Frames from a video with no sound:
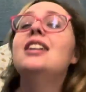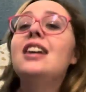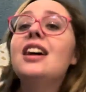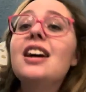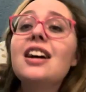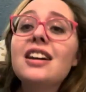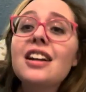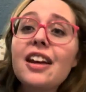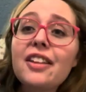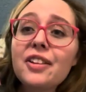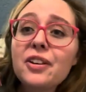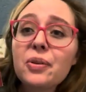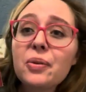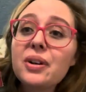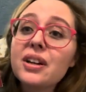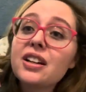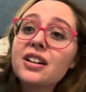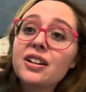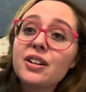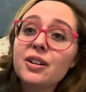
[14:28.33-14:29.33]
another
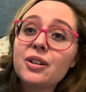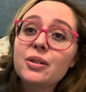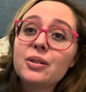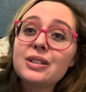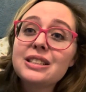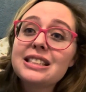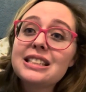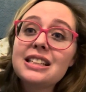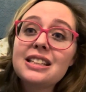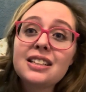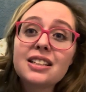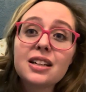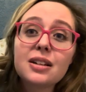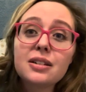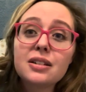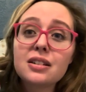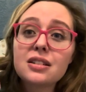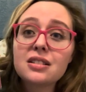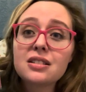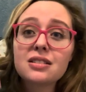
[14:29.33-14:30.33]
one who is like
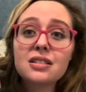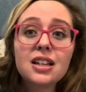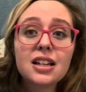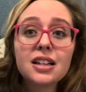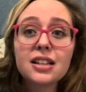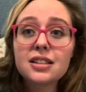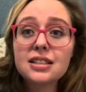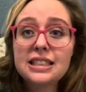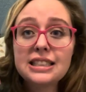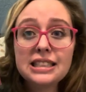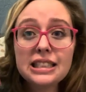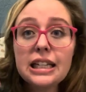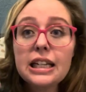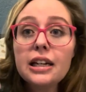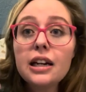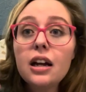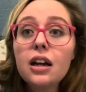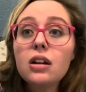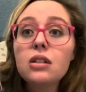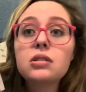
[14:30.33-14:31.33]
a like
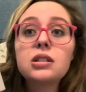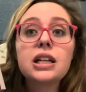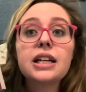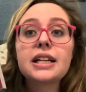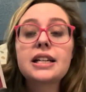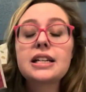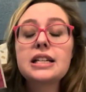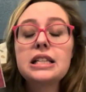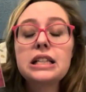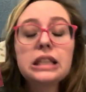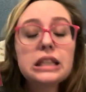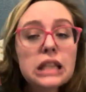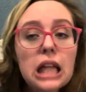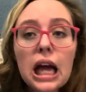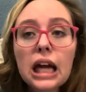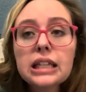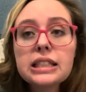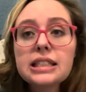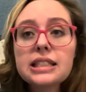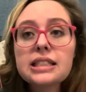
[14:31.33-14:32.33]
standout like
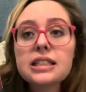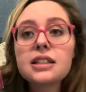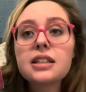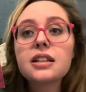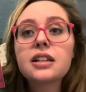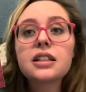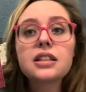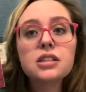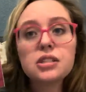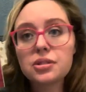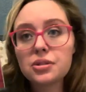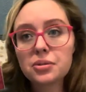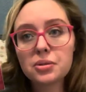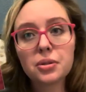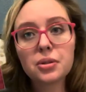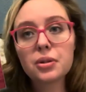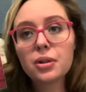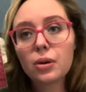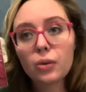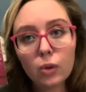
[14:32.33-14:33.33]
classic
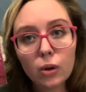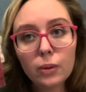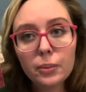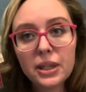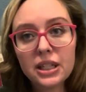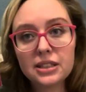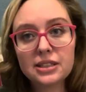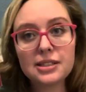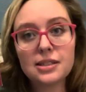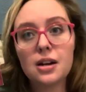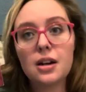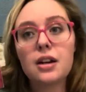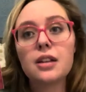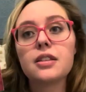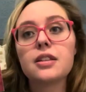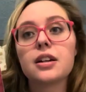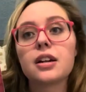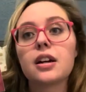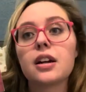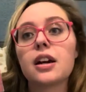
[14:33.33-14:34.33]
historical romance
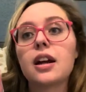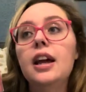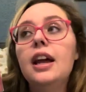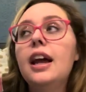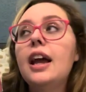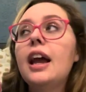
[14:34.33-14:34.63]
author